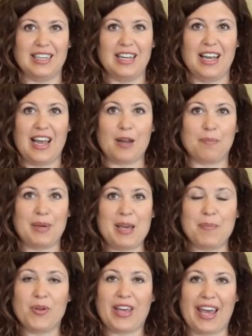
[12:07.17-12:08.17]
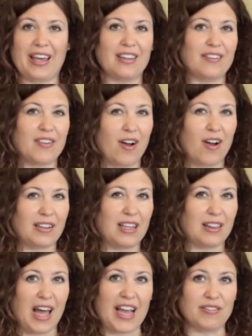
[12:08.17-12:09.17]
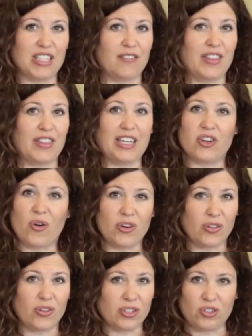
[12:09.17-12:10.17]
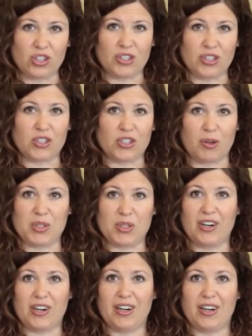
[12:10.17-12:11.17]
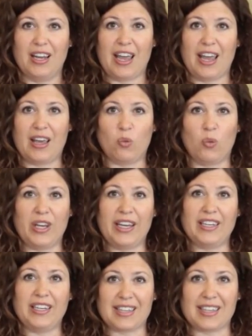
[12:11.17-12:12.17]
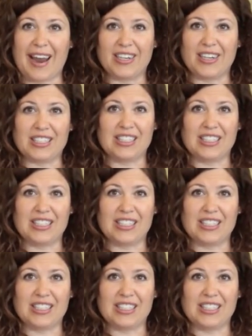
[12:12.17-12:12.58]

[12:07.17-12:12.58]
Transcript: And people can't live godly lives if they don't know the truth of Scripture. And we desire to see